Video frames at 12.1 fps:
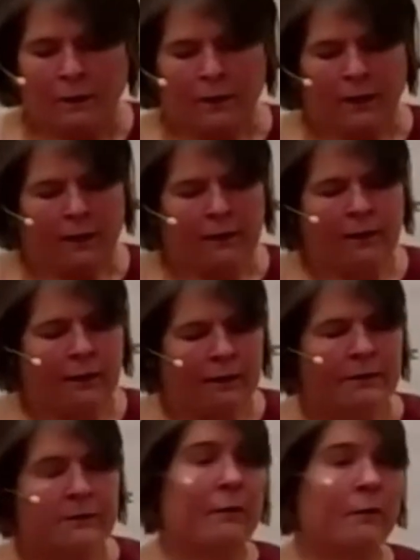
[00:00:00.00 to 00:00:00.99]
Okay,
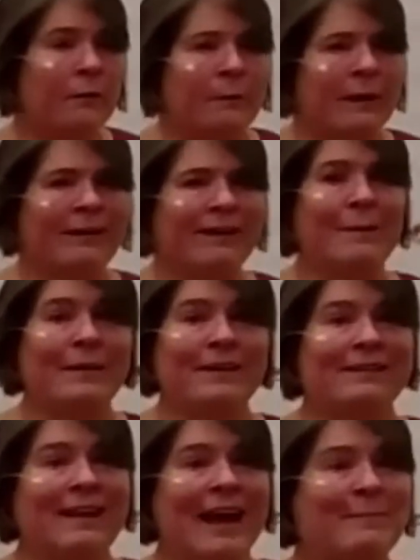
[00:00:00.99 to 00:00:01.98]
so the pandemic
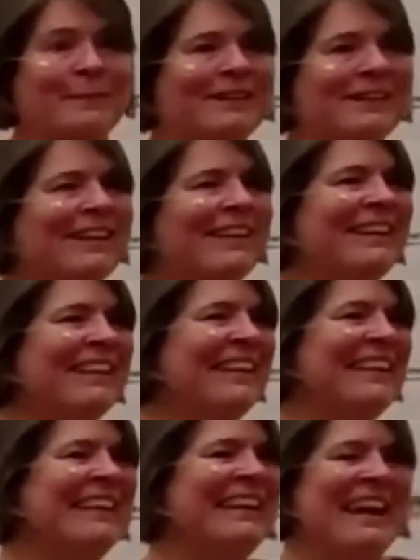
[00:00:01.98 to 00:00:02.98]
has happened.
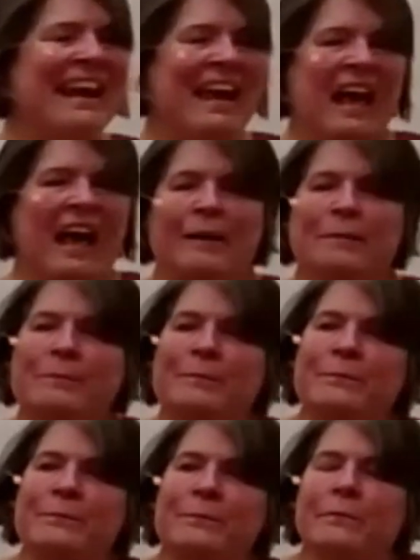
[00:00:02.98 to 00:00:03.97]

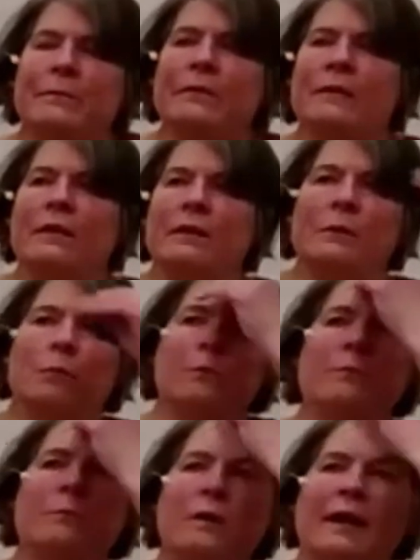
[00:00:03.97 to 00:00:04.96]
Um,
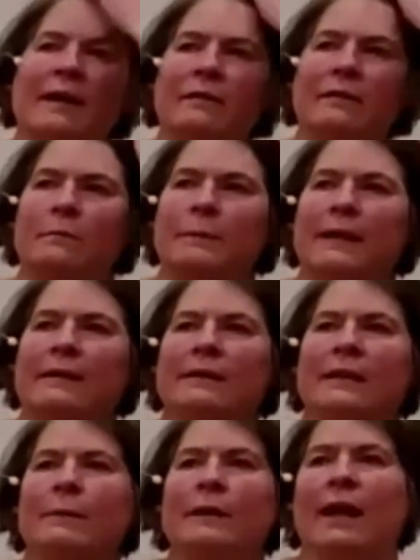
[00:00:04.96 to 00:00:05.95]
prior to the
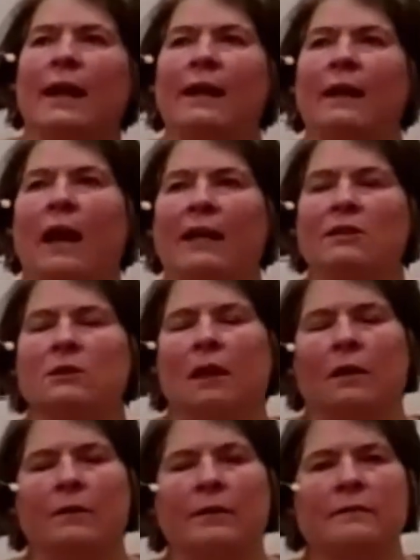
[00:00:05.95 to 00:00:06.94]
pandemic, I had actually
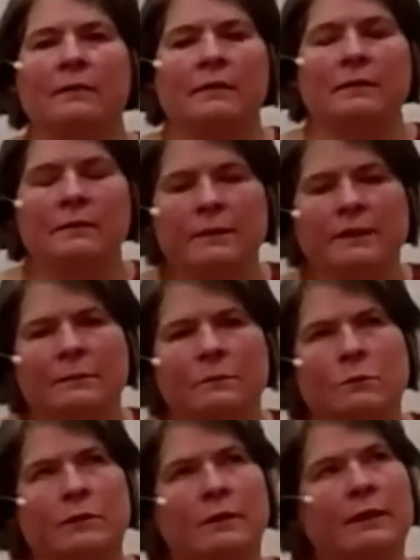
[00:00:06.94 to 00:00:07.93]
already started doing some
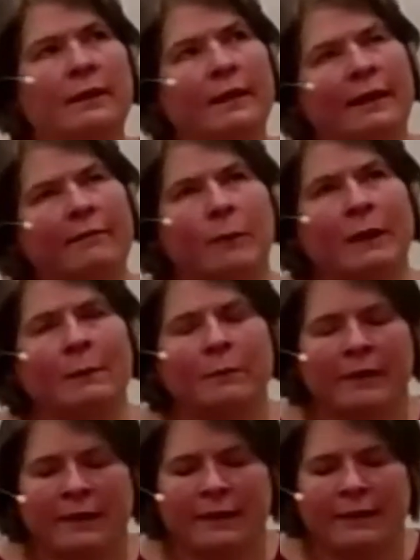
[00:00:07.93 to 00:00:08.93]
work. I had a paper
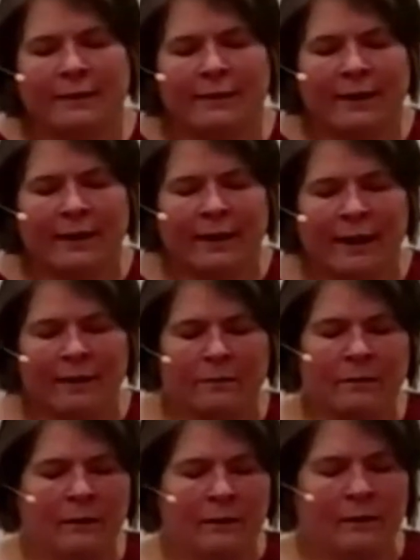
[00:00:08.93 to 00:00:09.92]
that I needed to kick
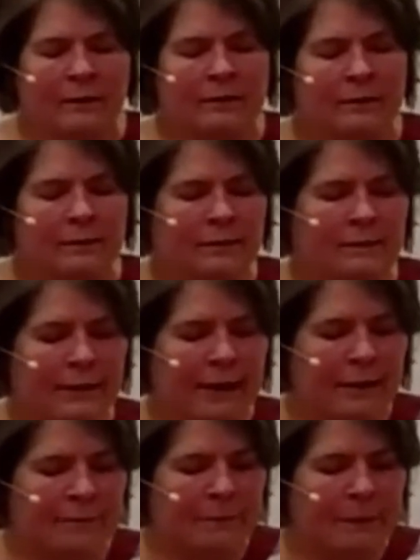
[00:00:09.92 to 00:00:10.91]
out to send
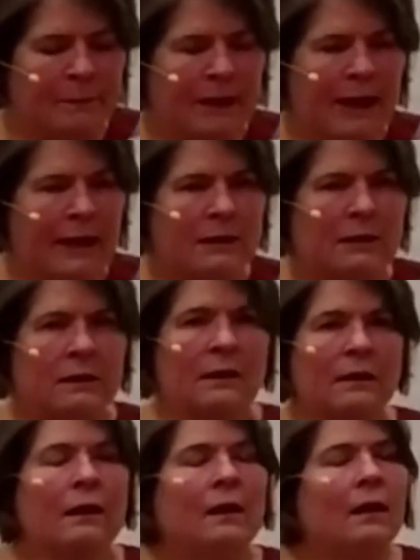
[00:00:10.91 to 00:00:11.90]
out for
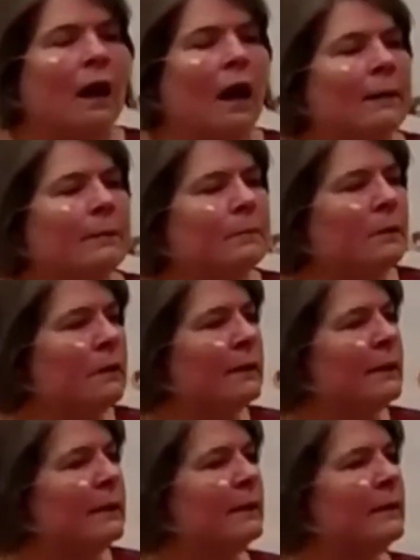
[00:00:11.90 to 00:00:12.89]
publication.
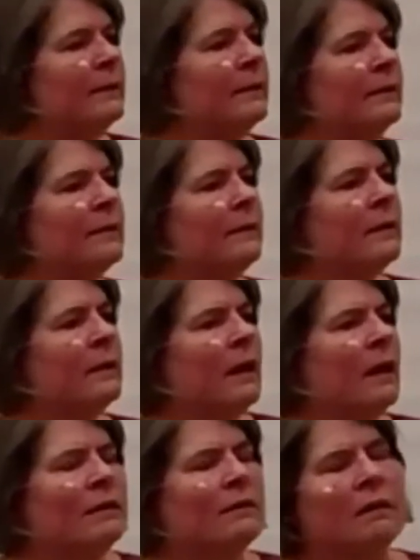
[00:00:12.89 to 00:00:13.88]
Um,
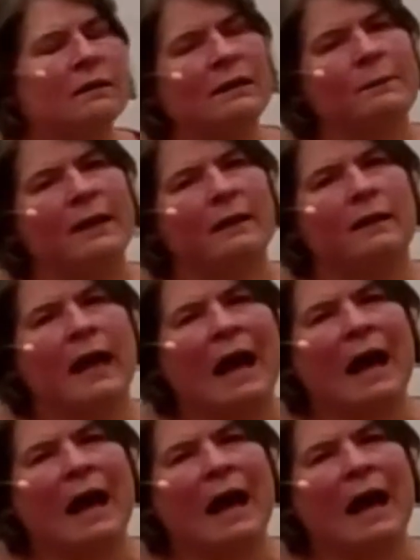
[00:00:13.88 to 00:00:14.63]
Talking about